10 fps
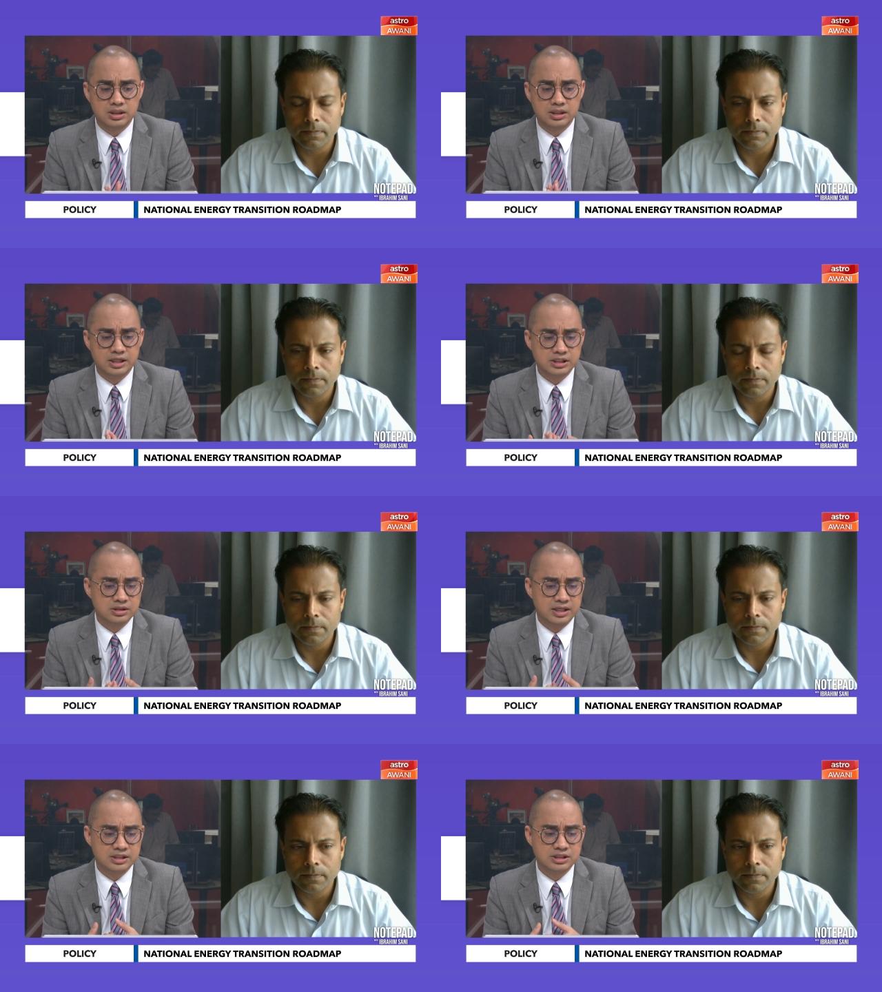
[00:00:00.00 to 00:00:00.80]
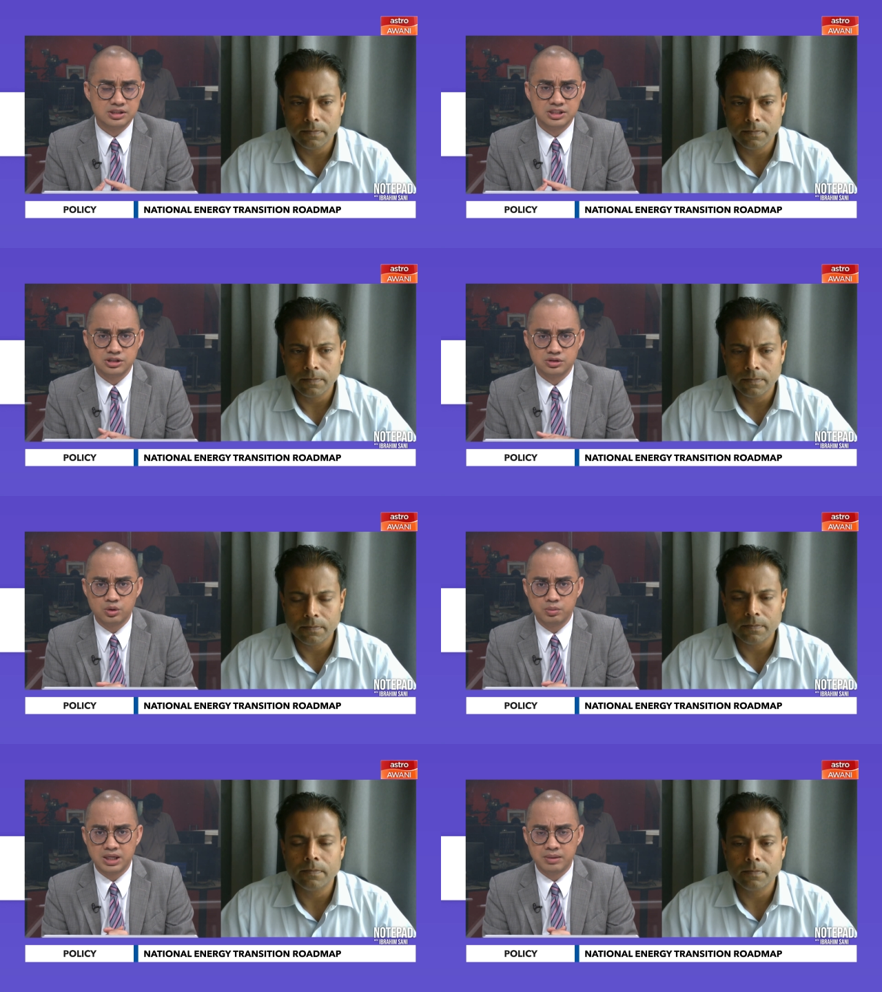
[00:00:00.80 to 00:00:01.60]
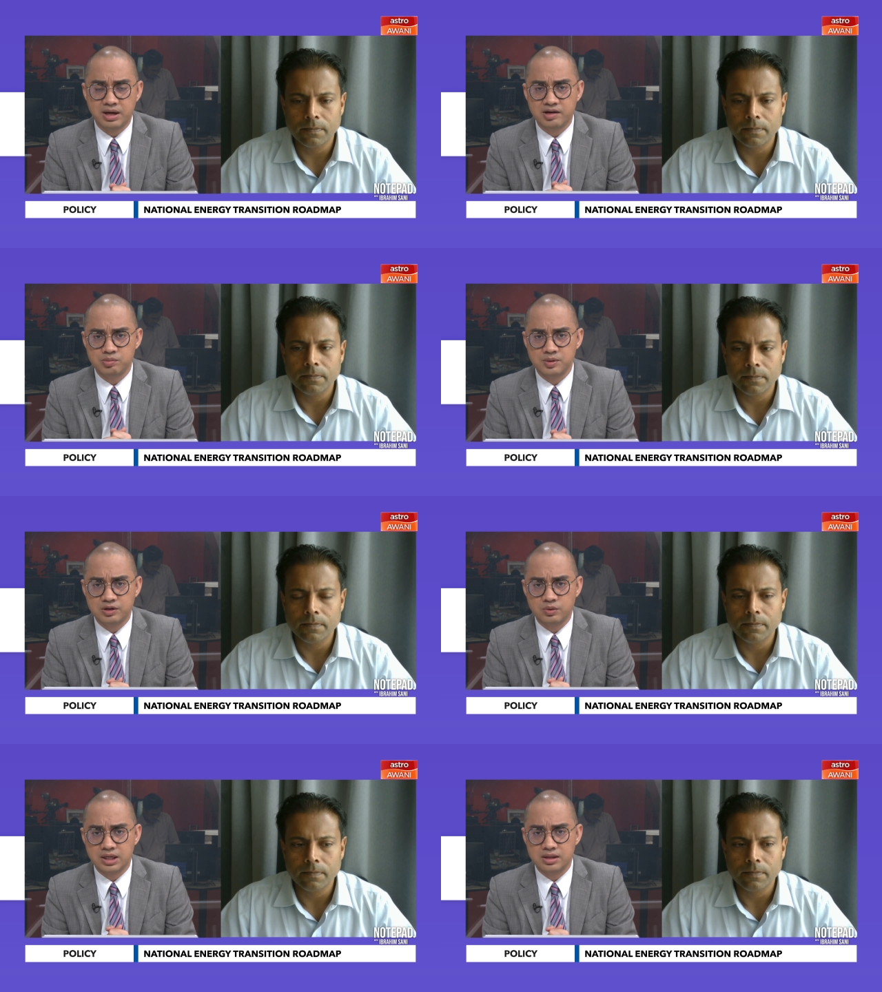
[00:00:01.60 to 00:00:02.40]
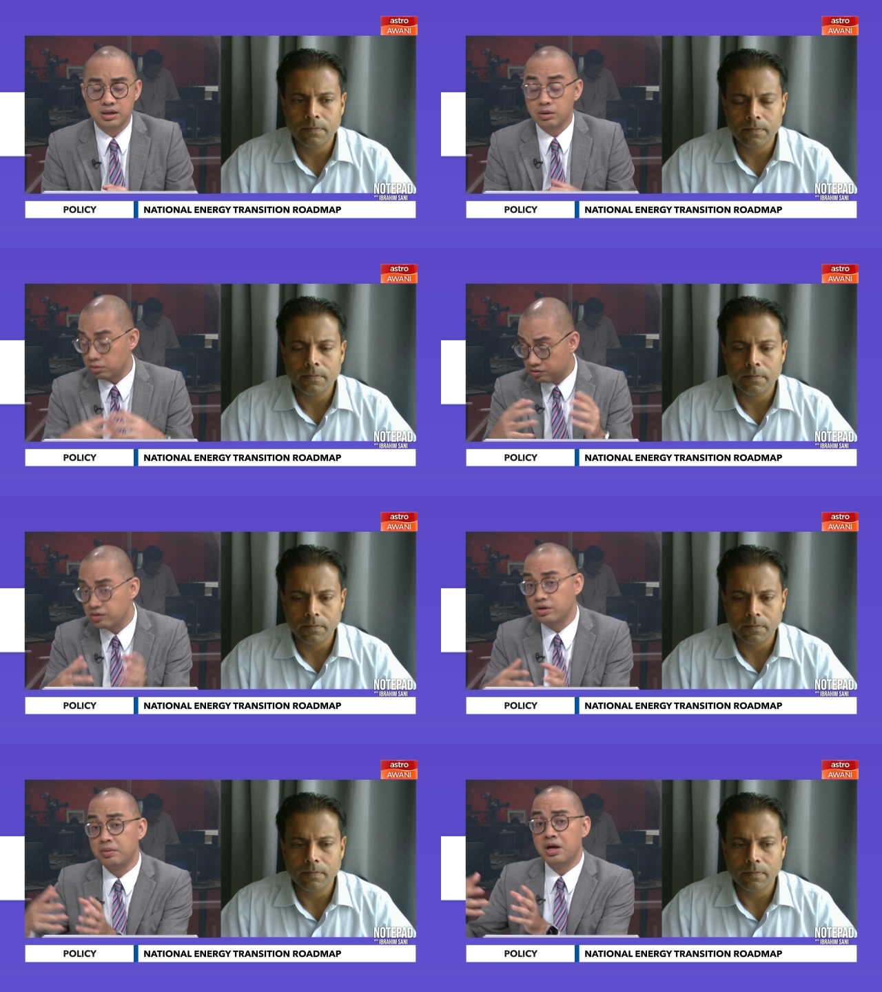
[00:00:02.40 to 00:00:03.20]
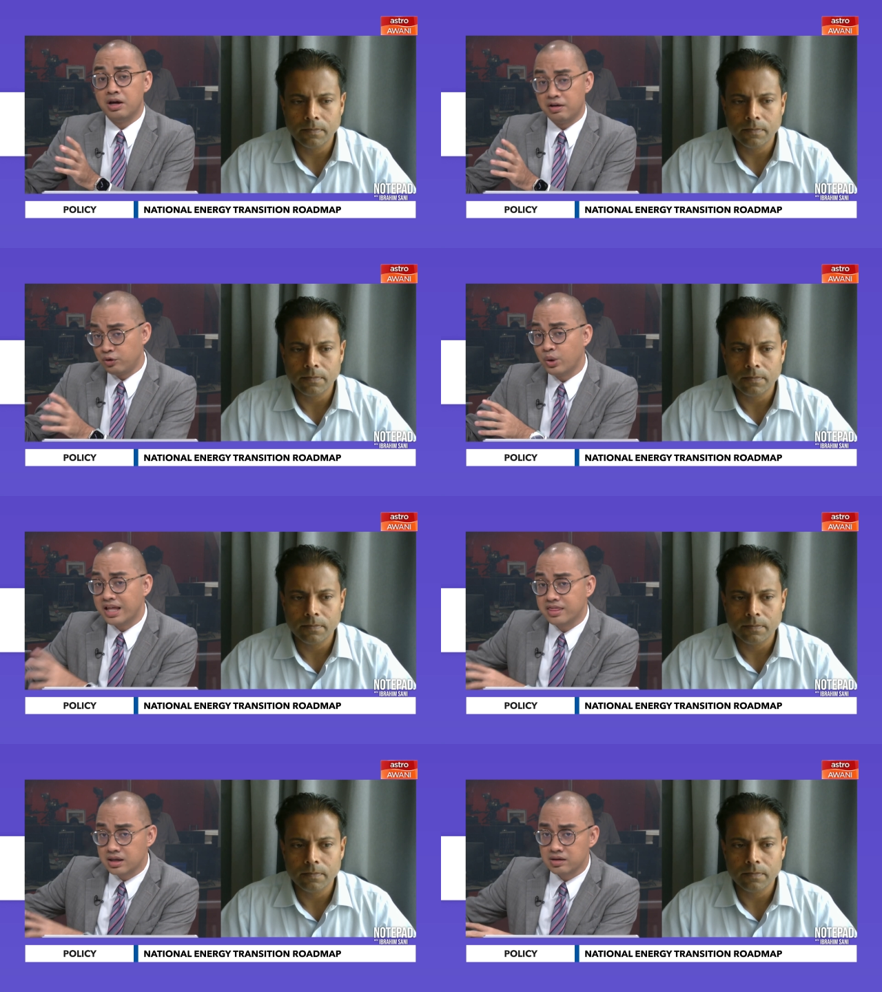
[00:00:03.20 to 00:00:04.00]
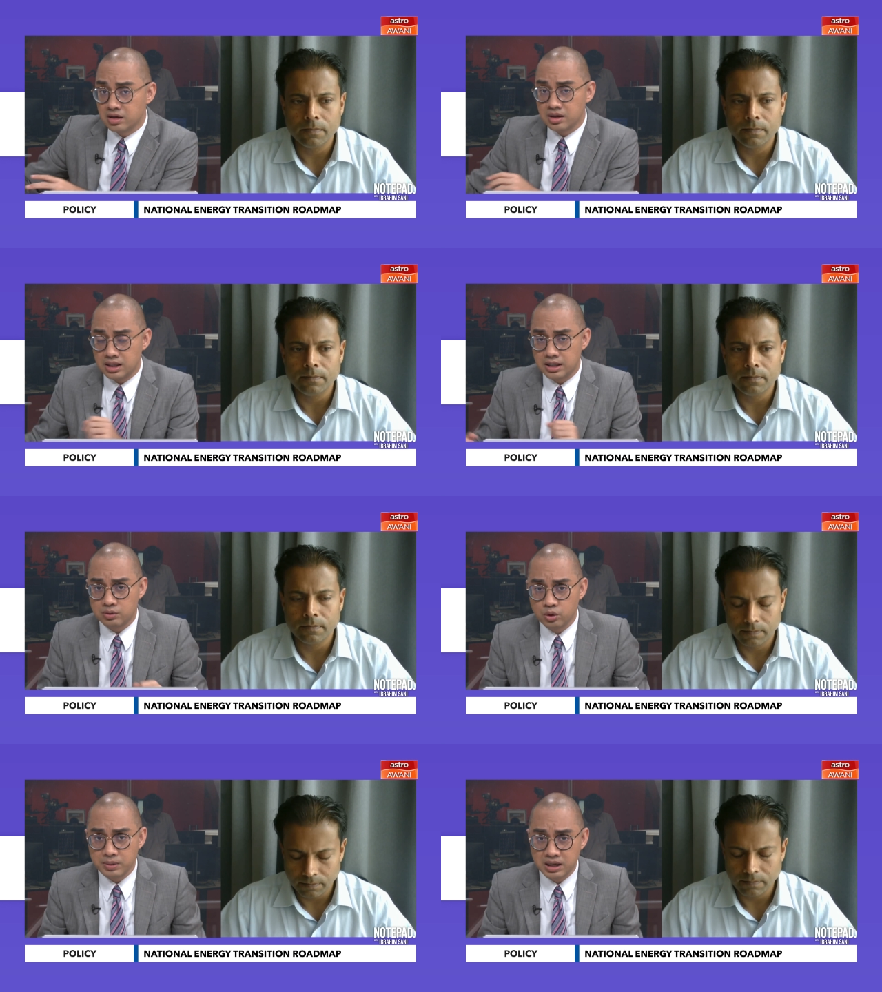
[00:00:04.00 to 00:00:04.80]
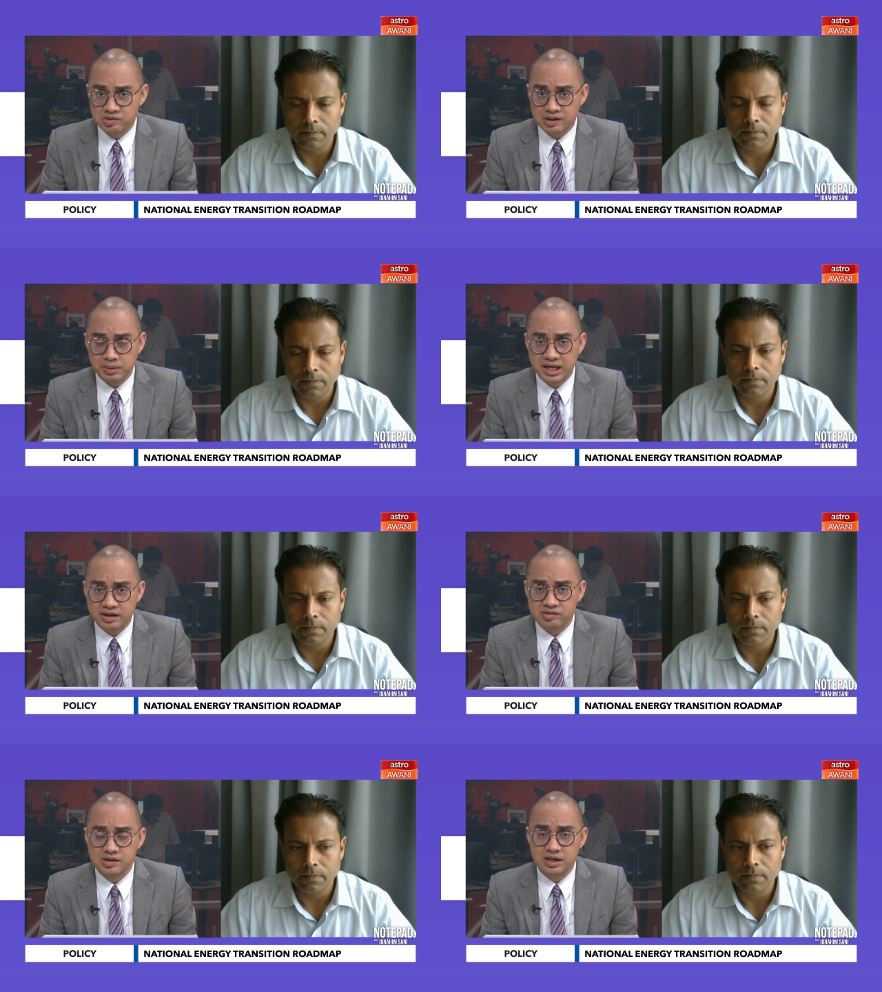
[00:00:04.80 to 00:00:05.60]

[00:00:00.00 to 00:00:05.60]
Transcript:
Speaker 1: the National Energy Transition Roadmap has to be read together, oh, sorry, a few other uh, roadmaps and plans.